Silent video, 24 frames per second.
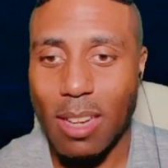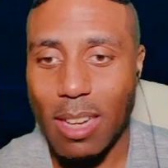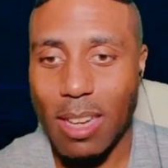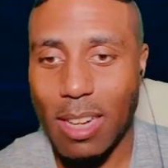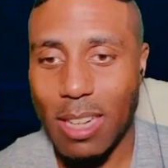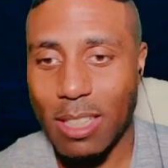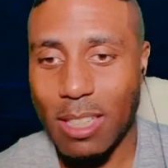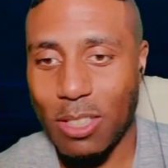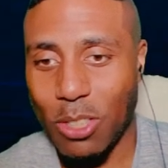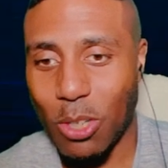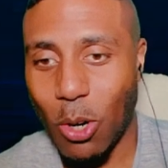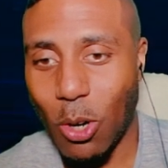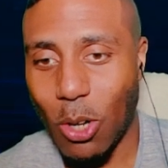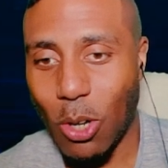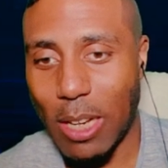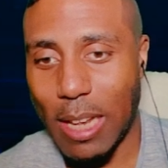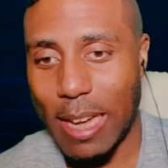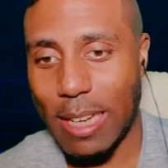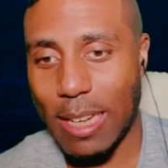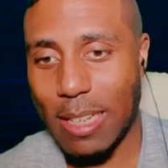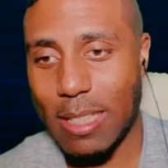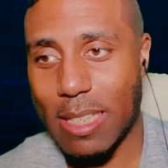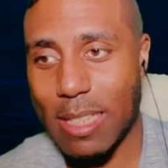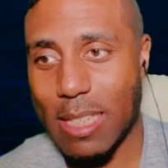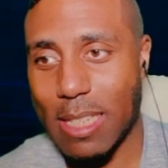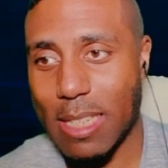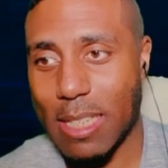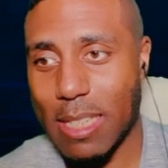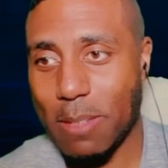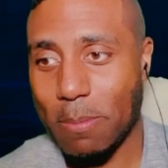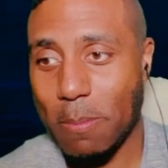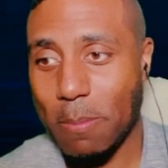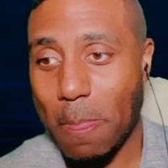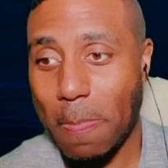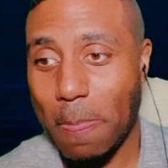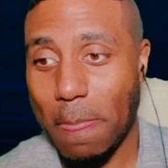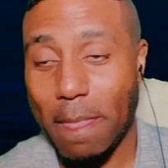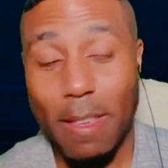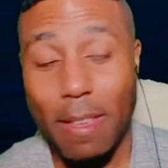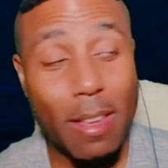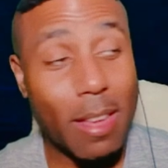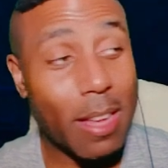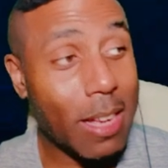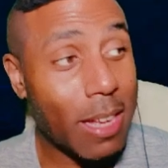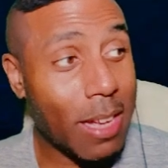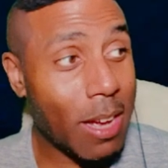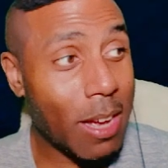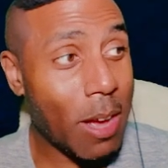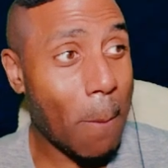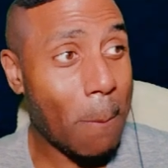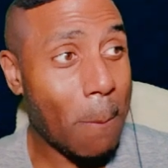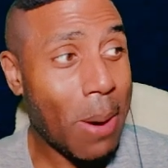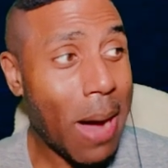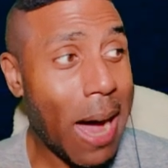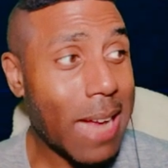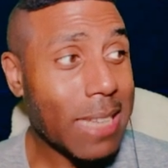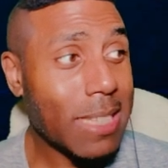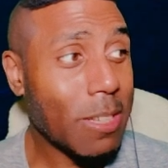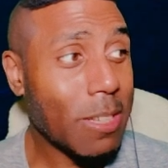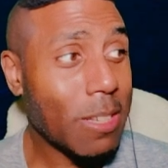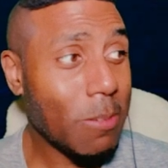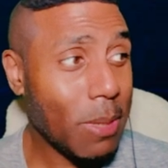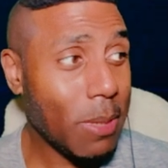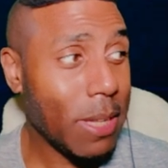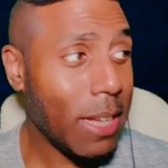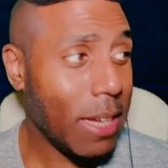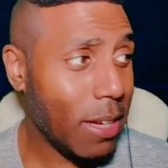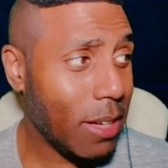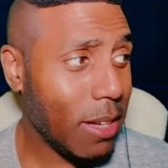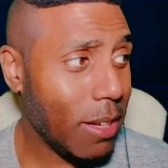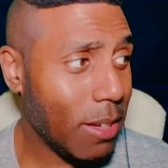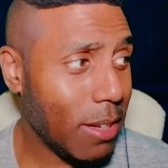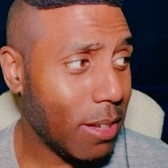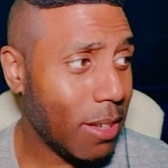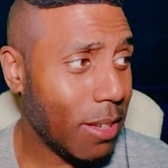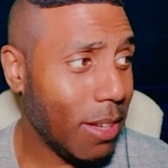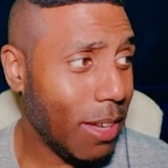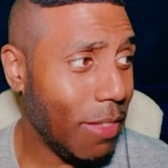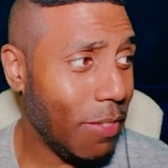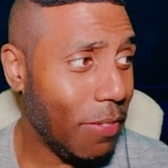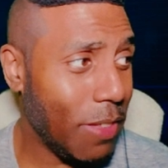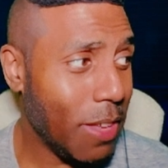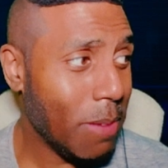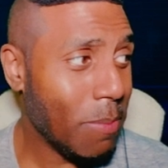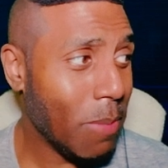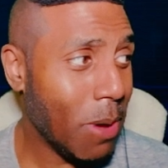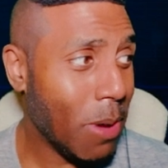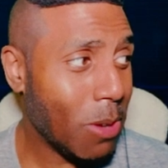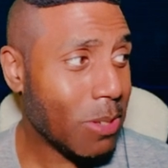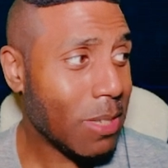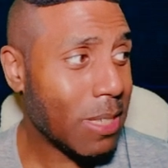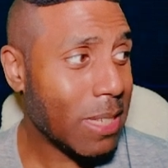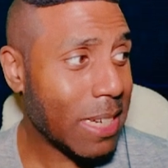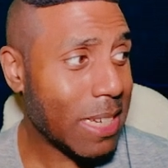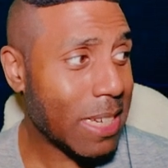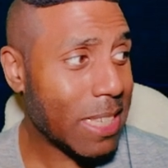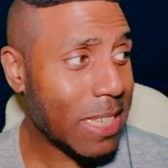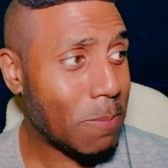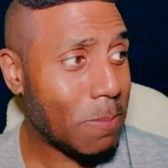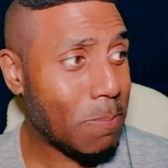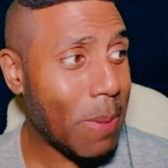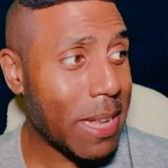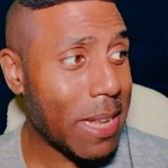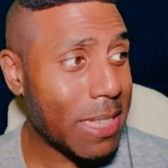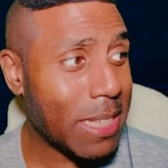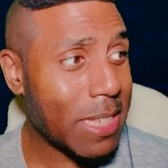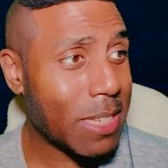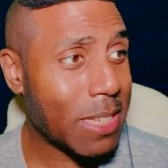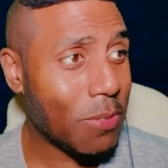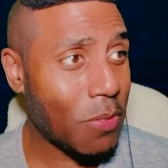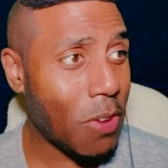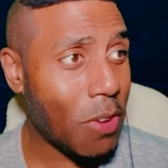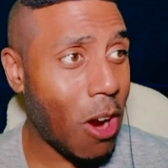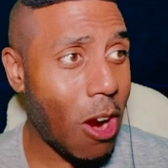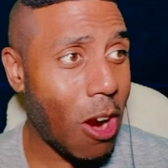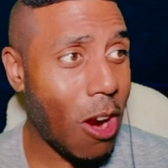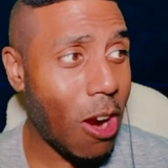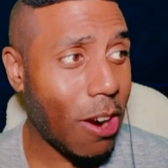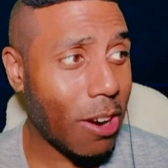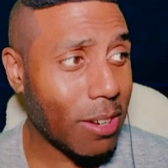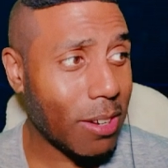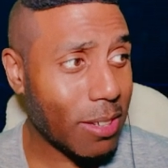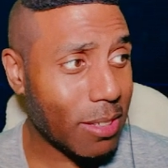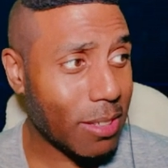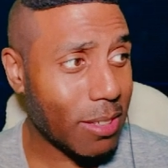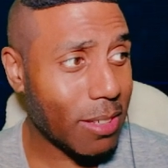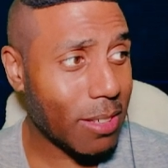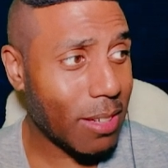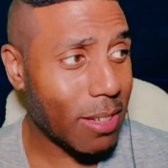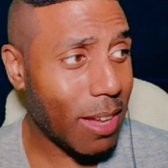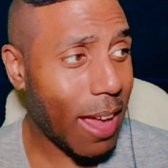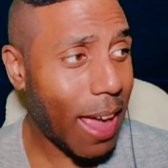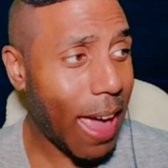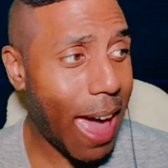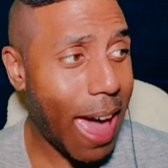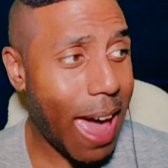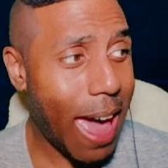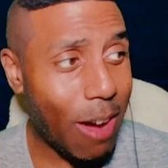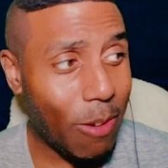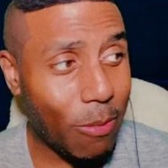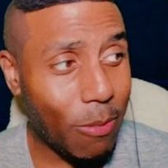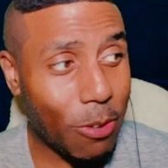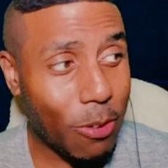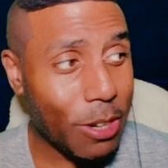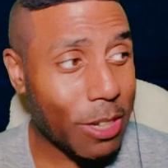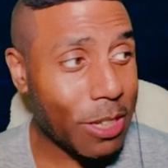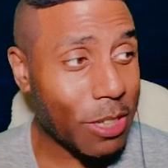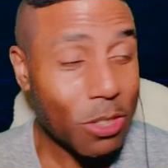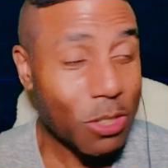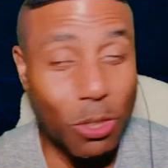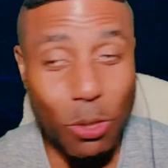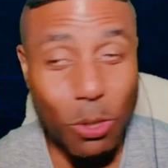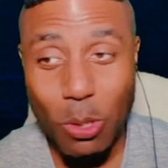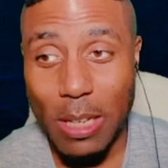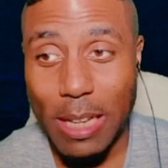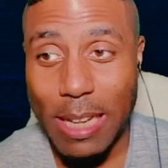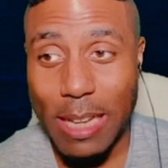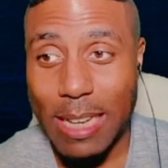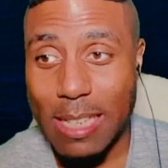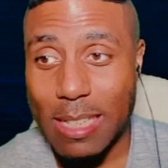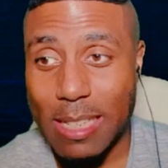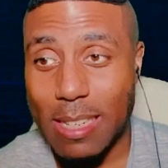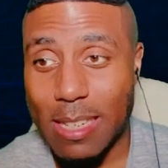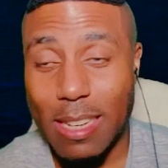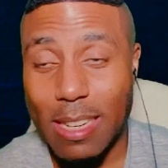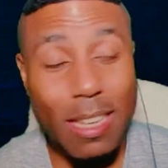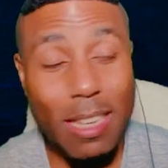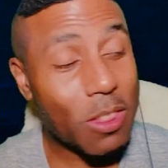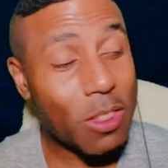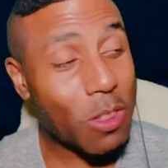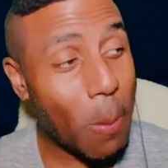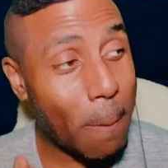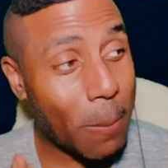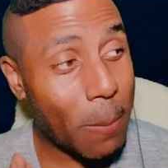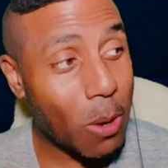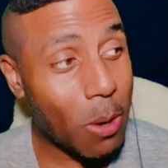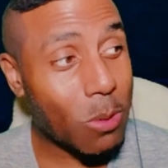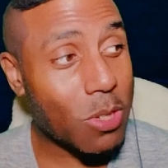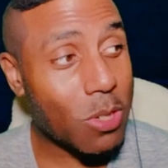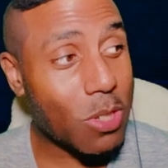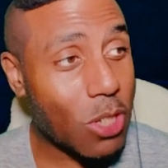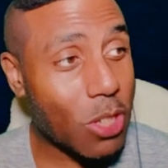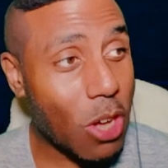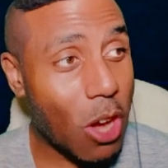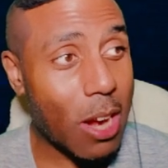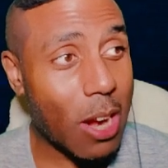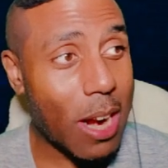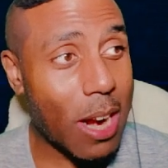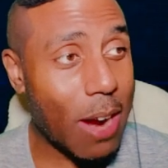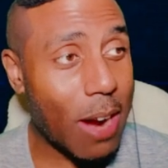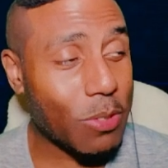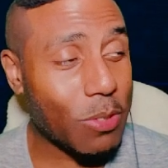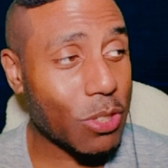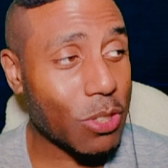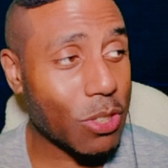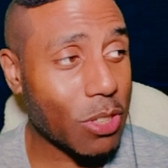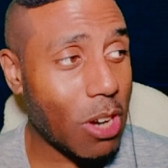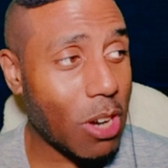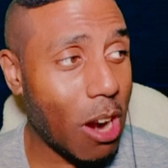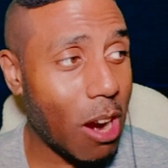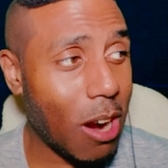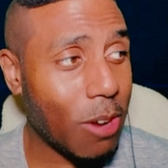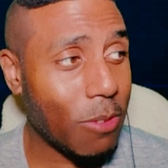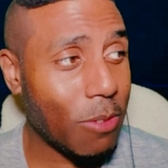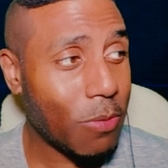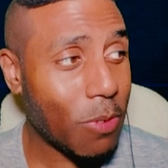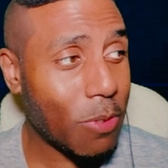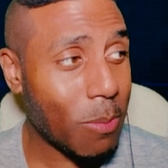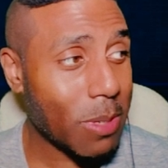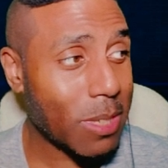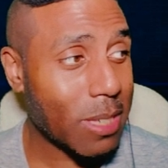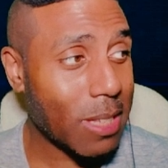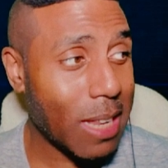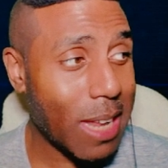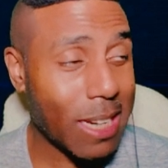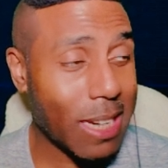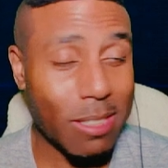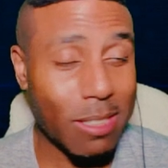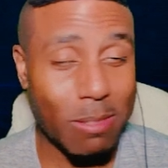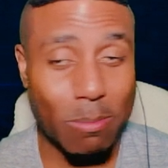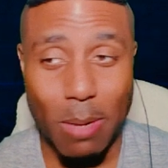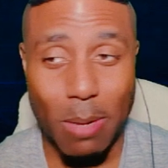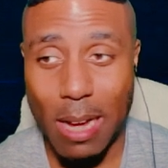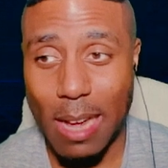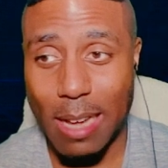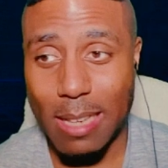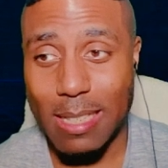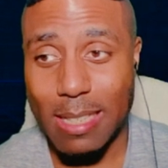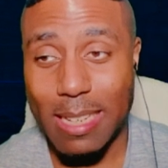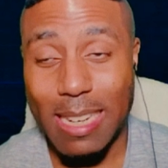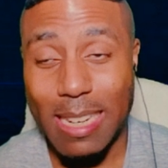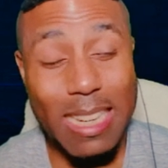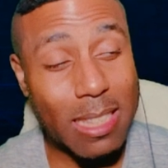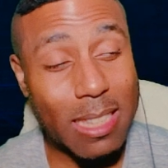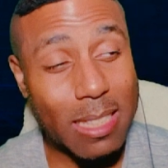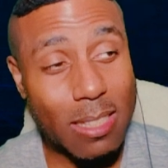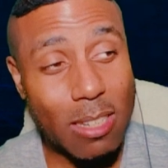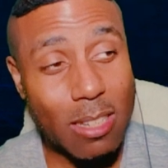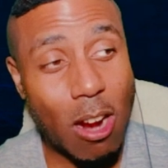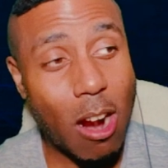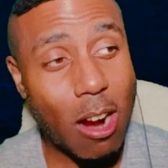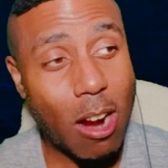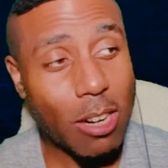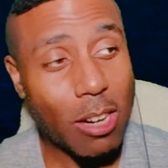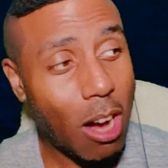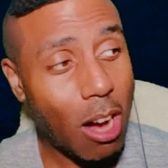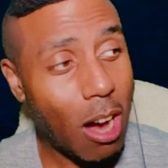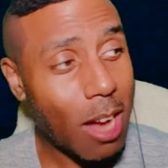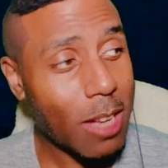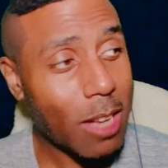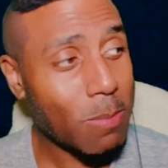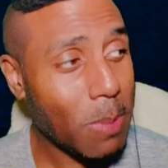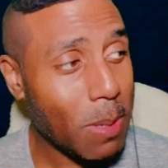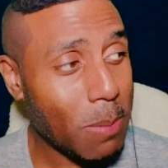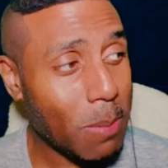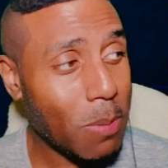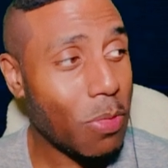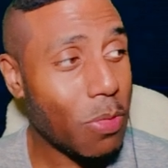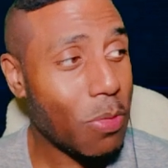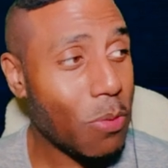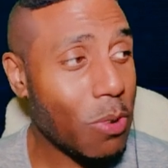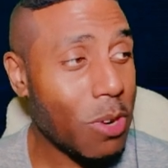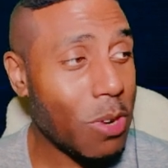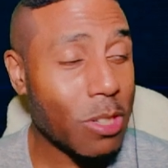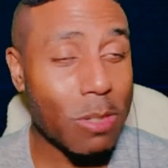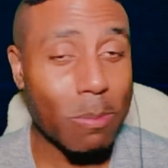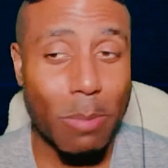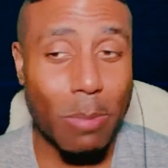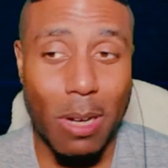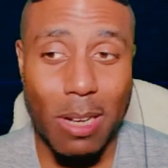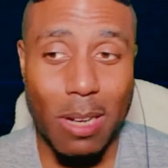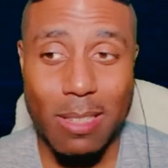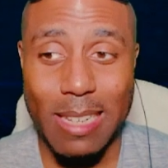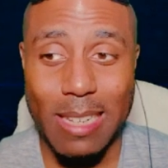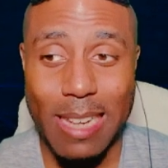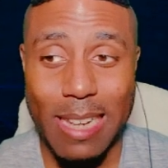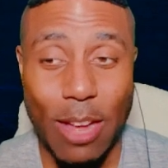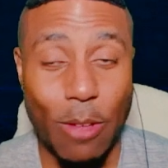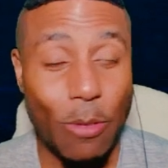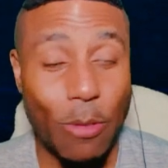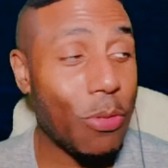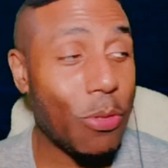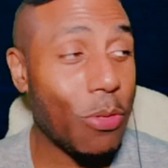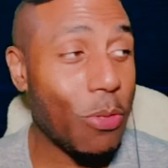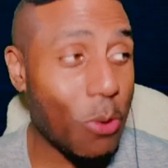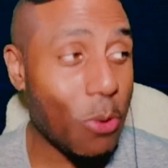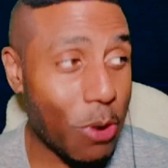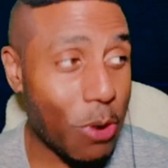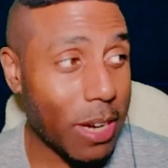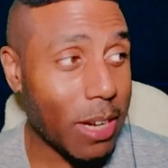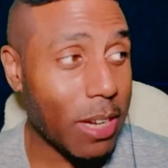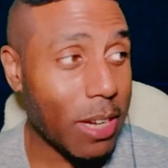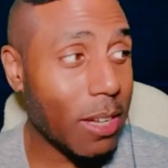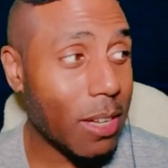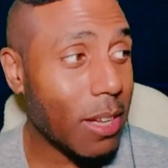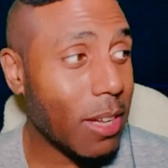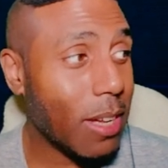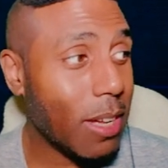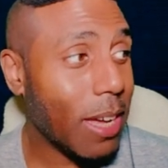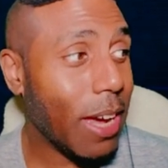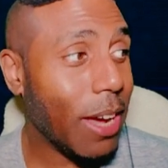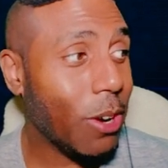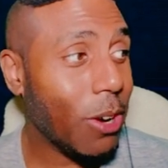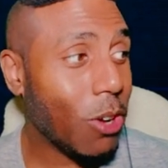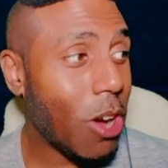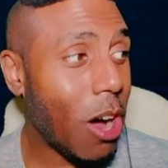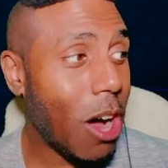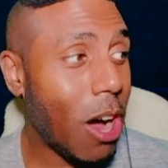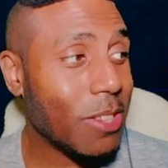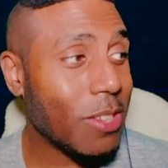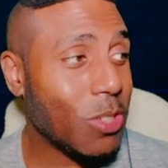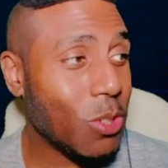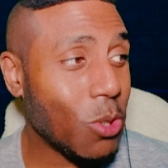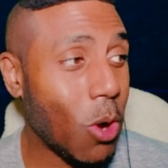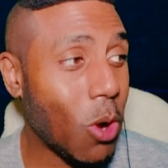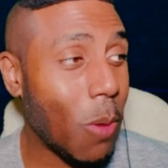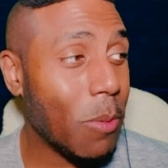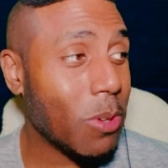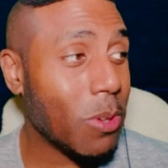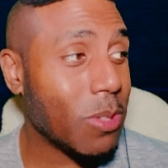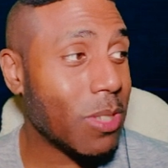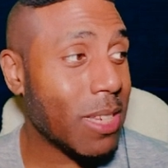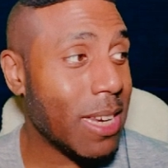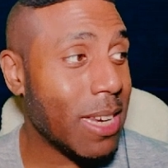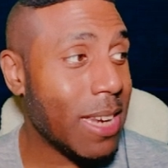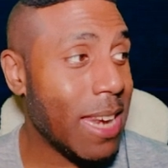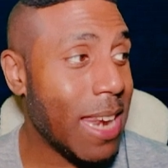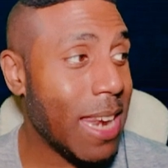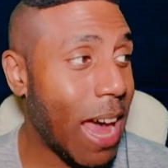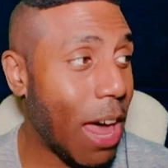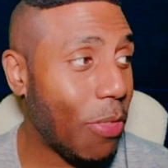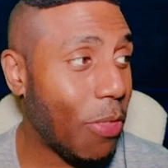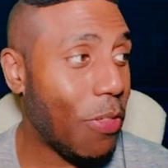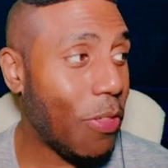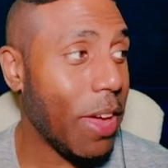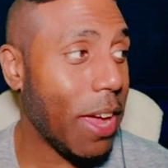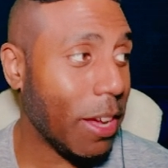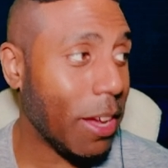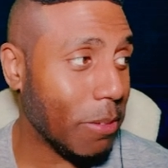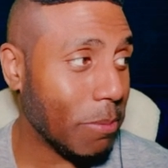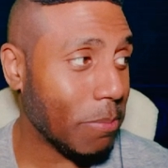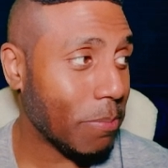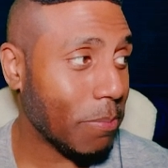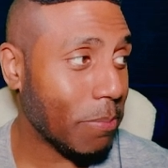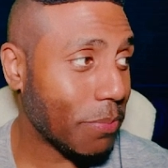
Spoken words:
and Duel Links, possibly the most expensive card ever in Duel Links, the most sought after card from a selection box. This card costs people 300 bucks to get 3. It'll cost you almost nothing